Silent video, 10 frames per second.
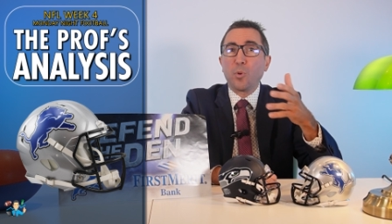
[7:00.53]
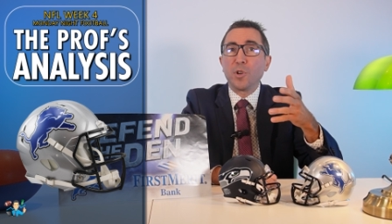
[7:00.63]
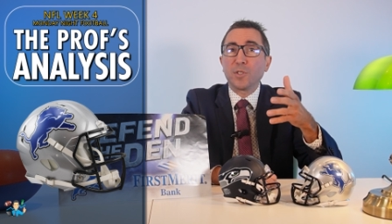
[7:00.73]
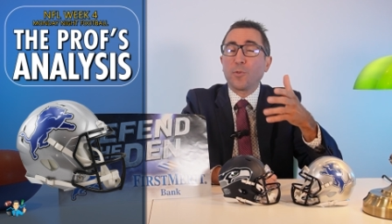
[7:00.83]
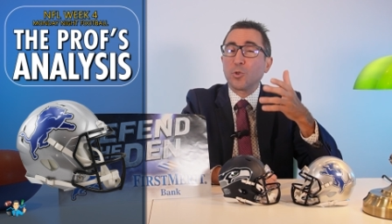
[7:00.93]

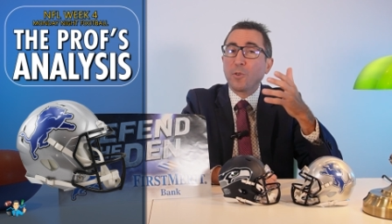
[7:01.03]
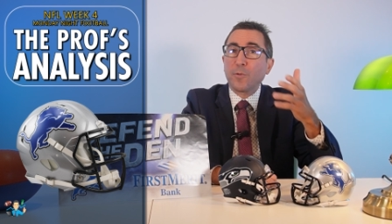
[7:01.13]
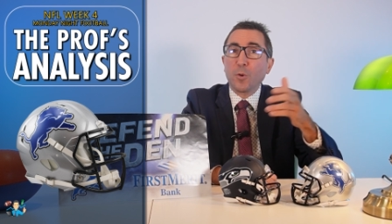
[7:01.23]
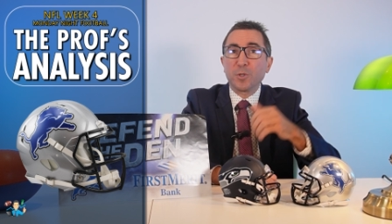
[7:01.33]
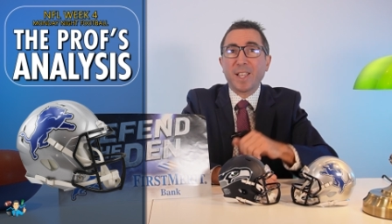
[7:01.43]
points for the
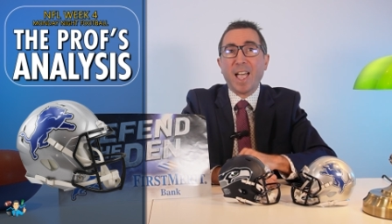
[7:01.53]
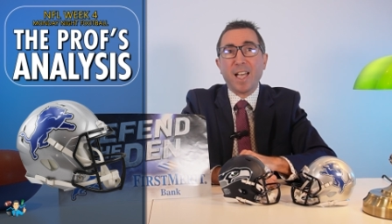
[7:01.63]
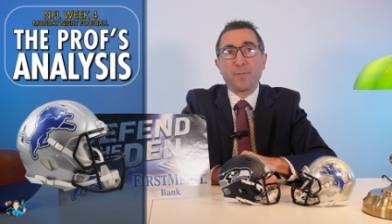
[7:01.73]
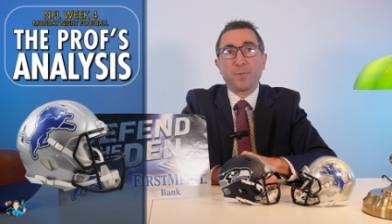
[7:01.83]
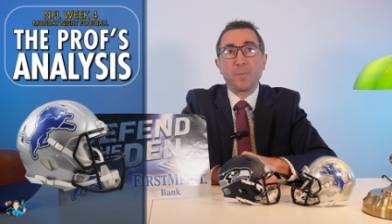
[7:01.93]
first
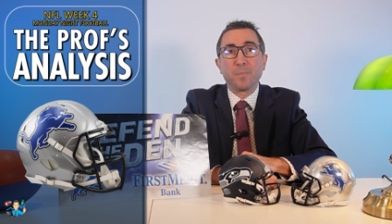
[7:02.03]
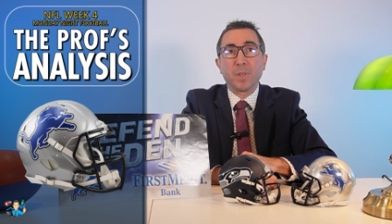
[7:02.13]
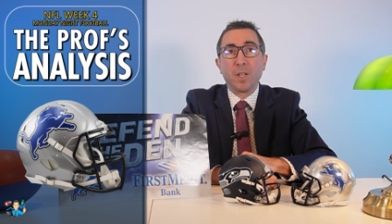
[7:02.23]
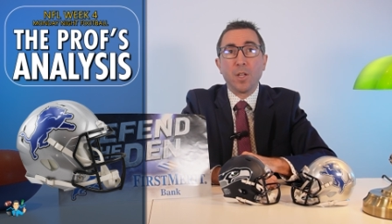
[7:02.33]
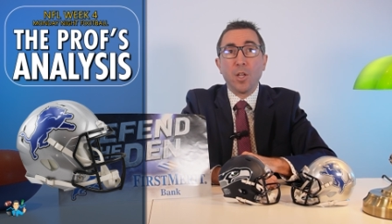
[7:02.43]
half.
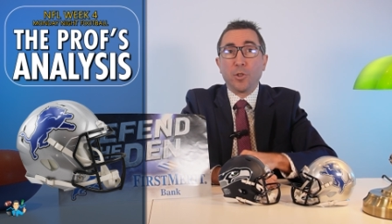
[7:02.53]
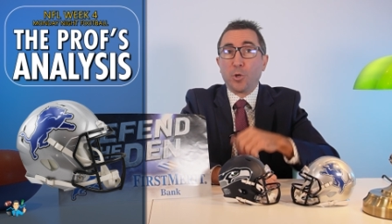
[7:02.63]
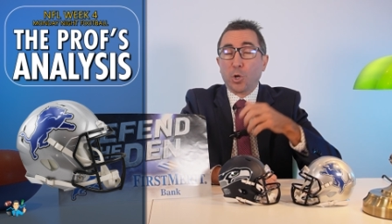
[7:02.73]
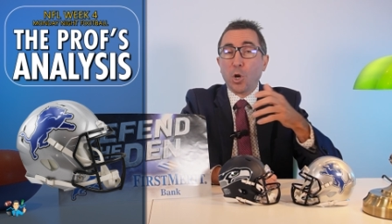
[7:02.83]
The